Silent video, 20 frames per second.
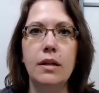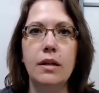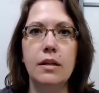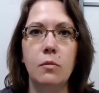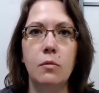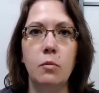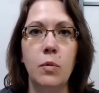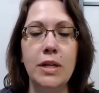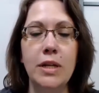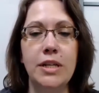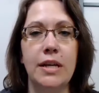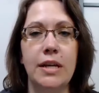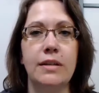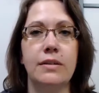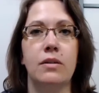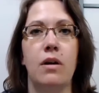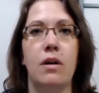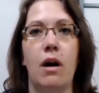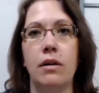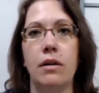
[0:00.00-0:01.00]
Witch
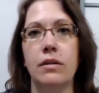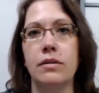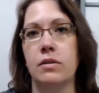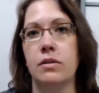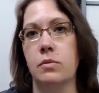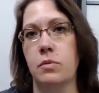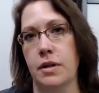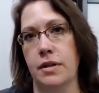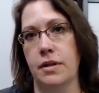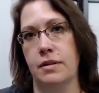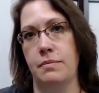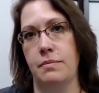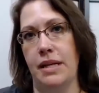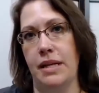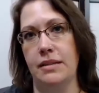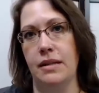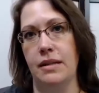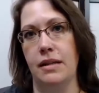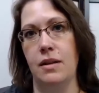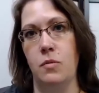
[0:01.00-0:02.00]
hazel also works
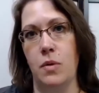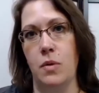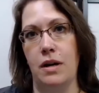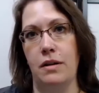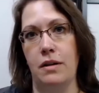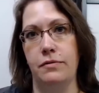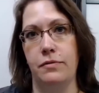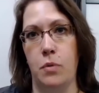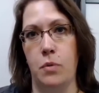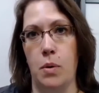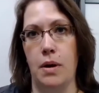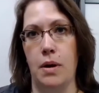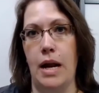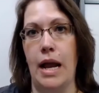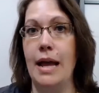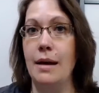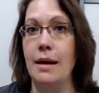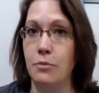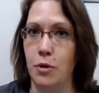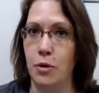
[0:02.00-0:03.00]
amazingly well for
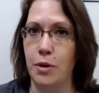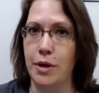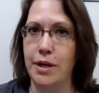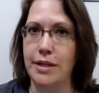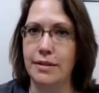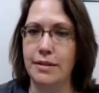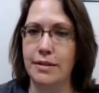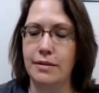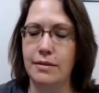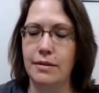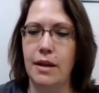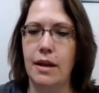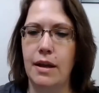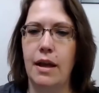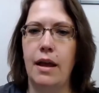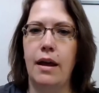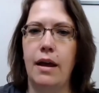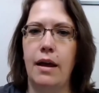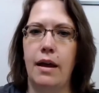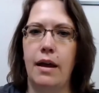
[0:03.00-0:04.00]
hemorrhoids.
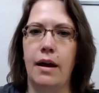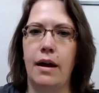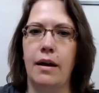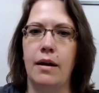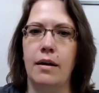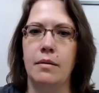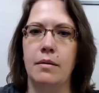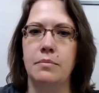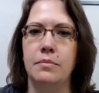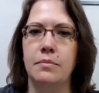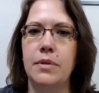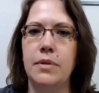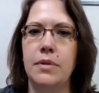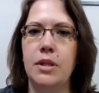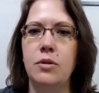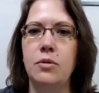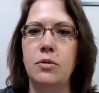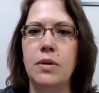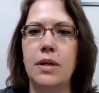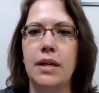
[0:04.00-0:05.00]

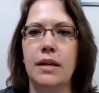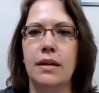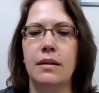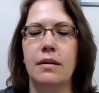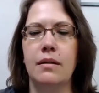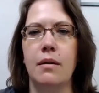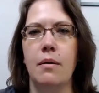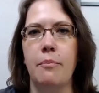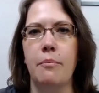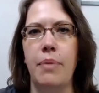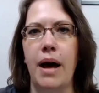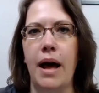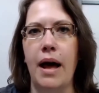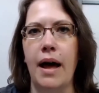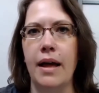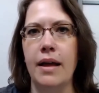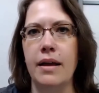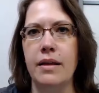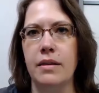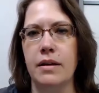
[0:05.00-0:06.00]
You can
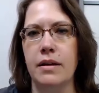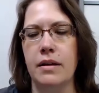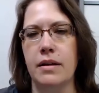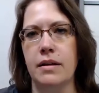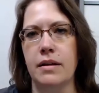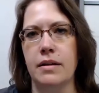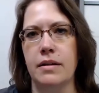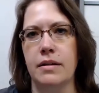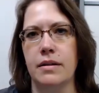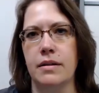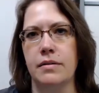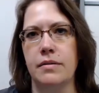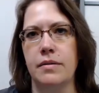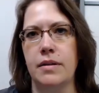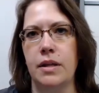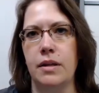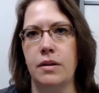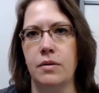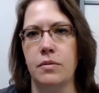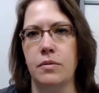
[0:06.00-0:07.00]
buy the
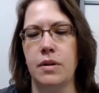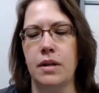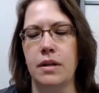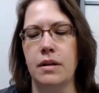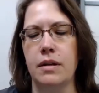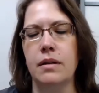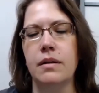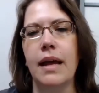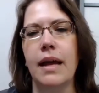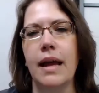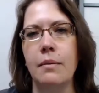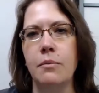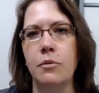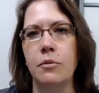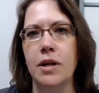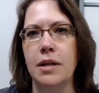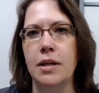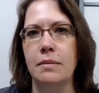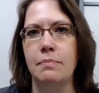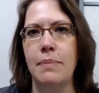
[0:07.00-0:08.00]

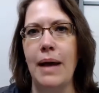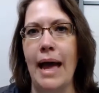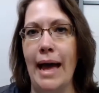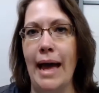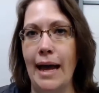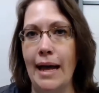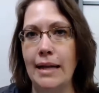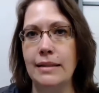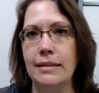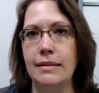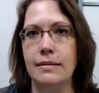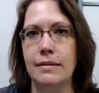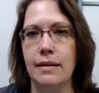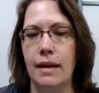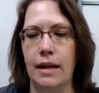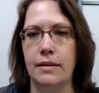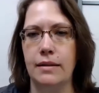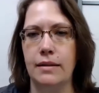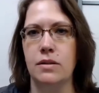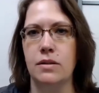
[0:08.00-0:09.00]
hemorrhoid pads
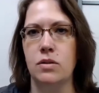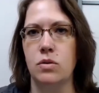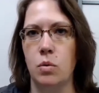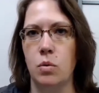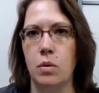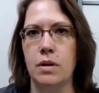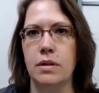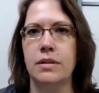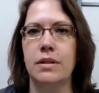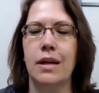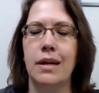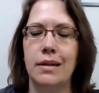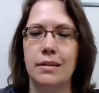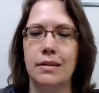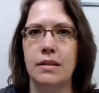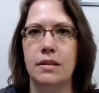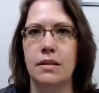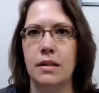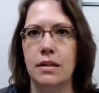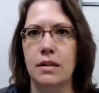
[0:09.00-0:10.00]
at the store. Tux
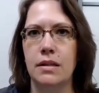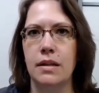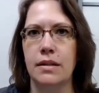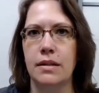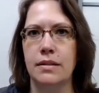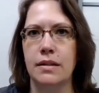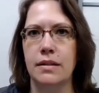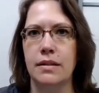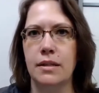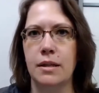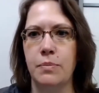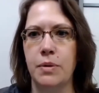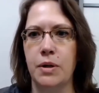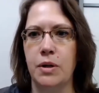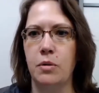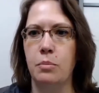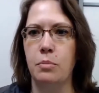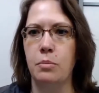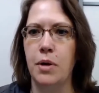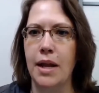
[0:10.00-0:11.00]
is a
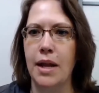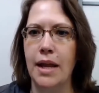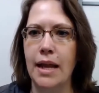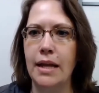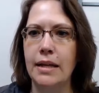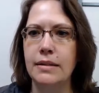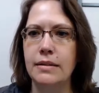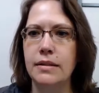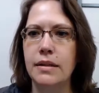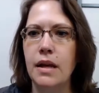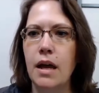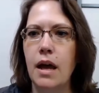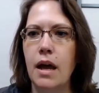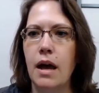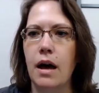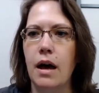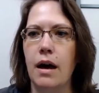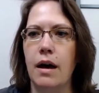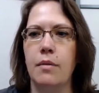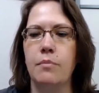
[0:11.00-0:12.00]
typical brand,
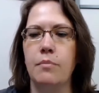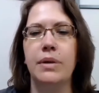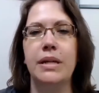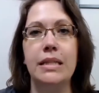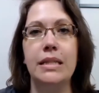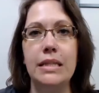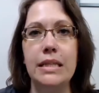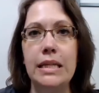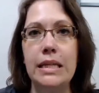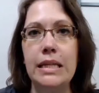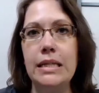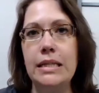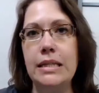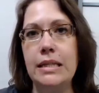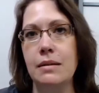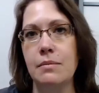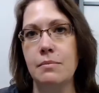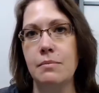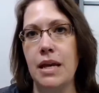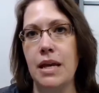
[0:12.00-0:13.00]
but it's easy
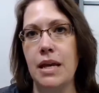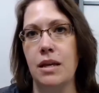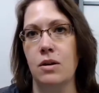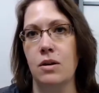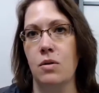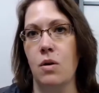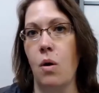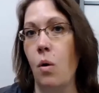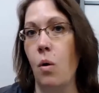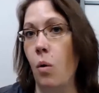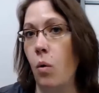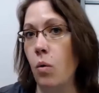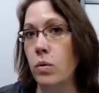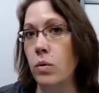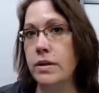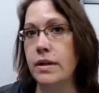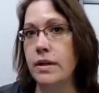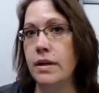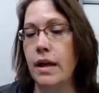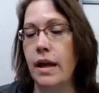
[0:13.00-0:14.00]
to make your
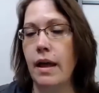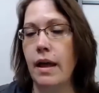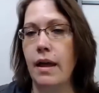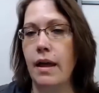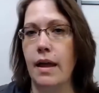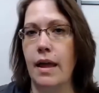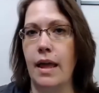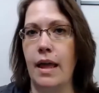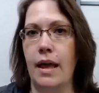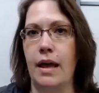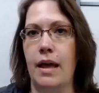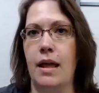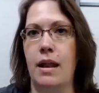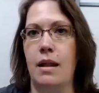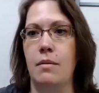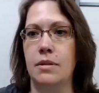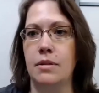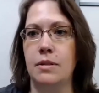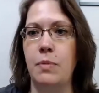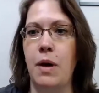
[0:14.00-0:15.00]
own, and
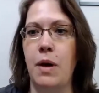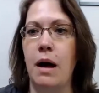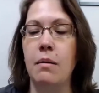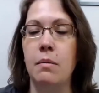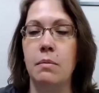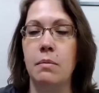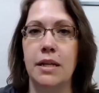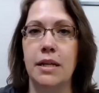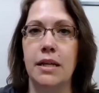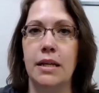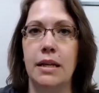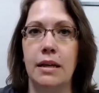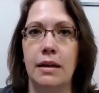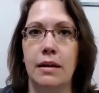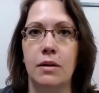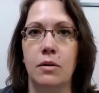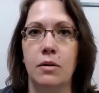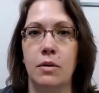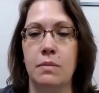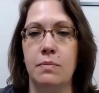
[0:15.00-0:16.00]
it's probably
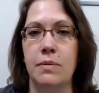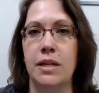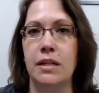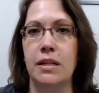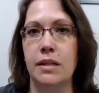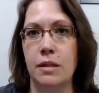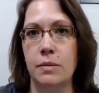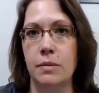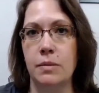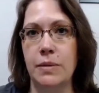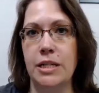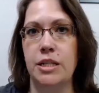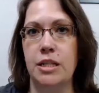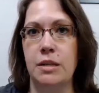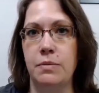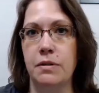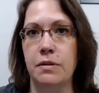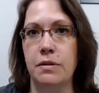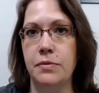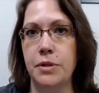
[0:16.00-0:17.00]
going to be a little bit
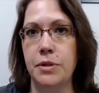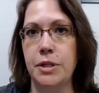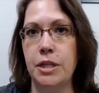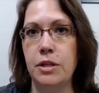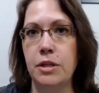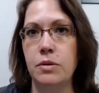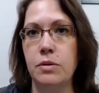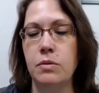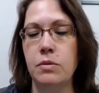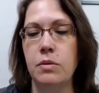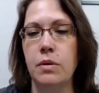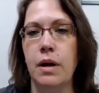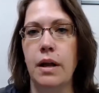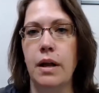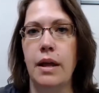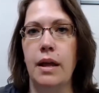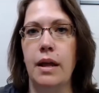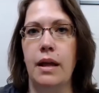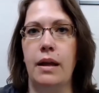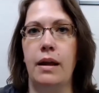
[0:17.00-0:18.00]
cheaper for you.
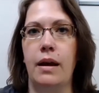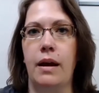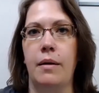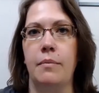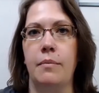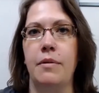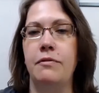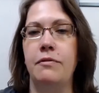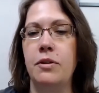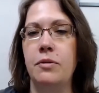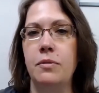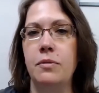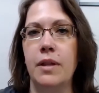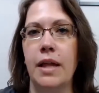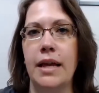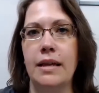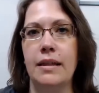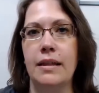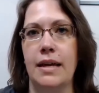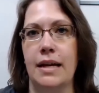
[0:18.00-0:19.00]
If you
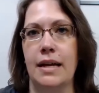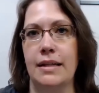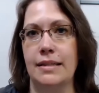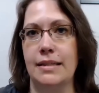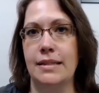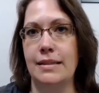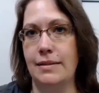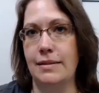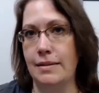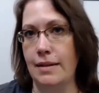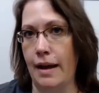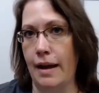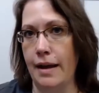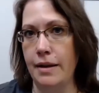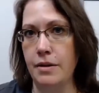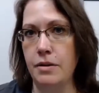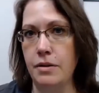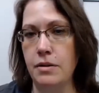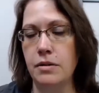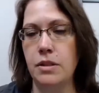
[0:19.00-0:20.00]
like that
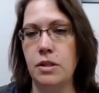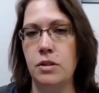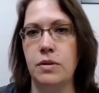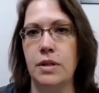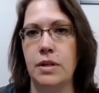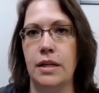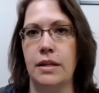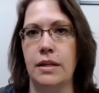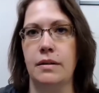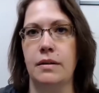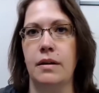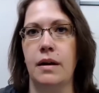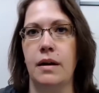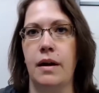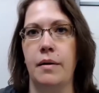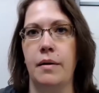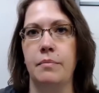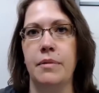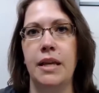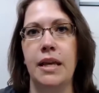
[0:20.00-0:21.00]
style, you can
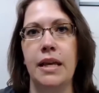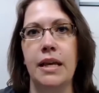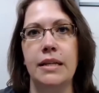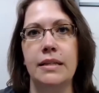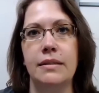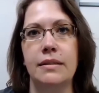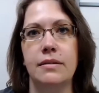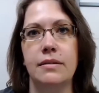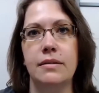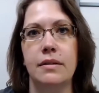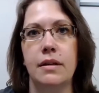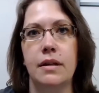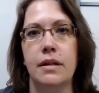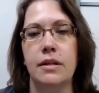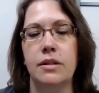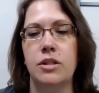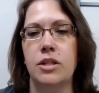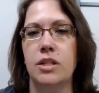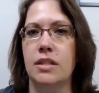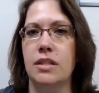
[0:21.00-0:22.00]
get
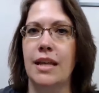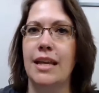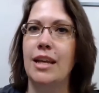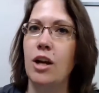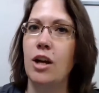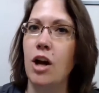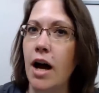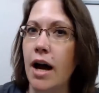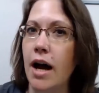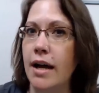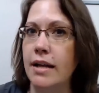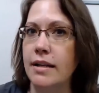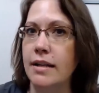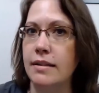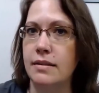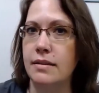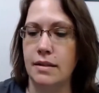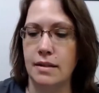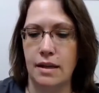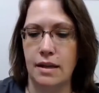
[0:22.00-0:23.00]
just like
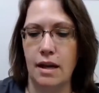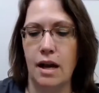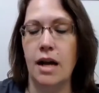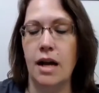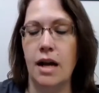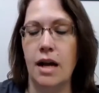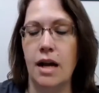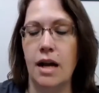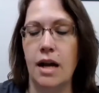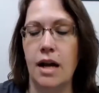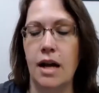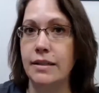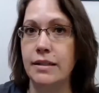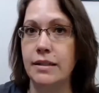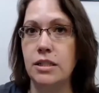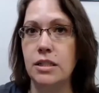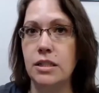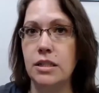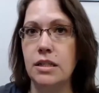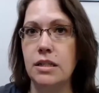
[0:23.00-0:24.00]
the gauze
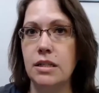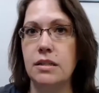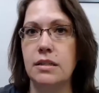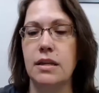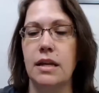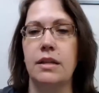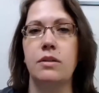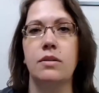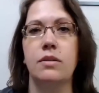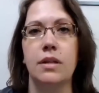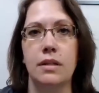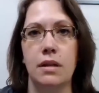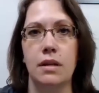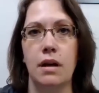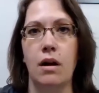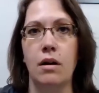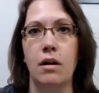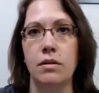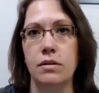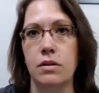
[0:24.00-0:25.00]
bandages, and you can
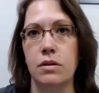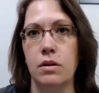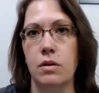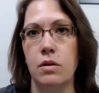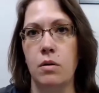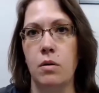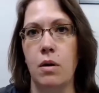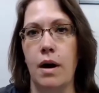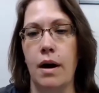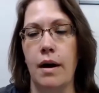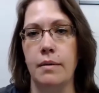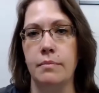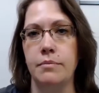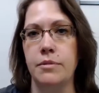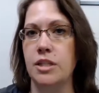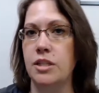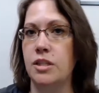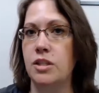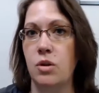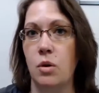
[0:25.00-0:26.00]
also
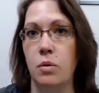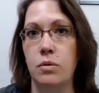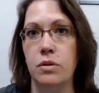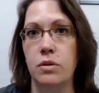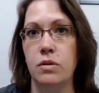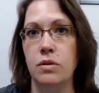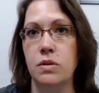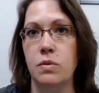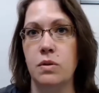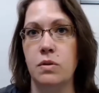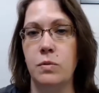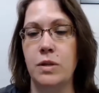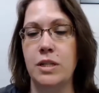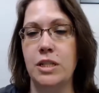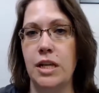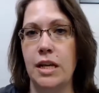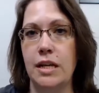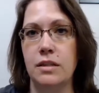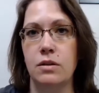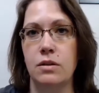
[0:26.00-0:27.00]
just soak those with witch
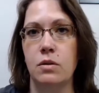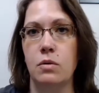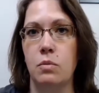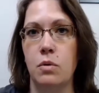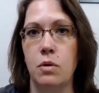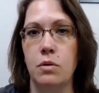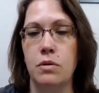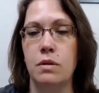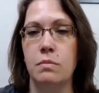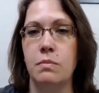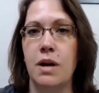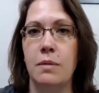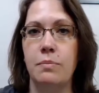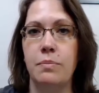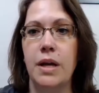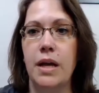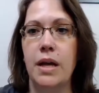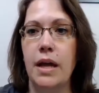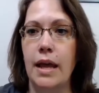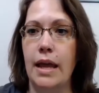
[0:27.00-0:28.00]
hazel, roll them up,
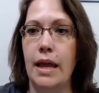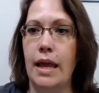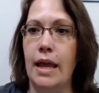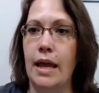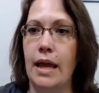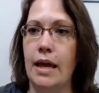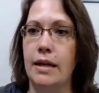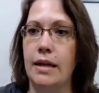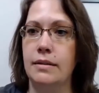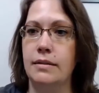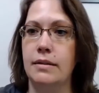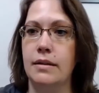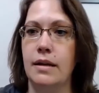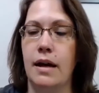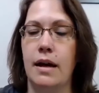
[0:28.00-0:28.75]
and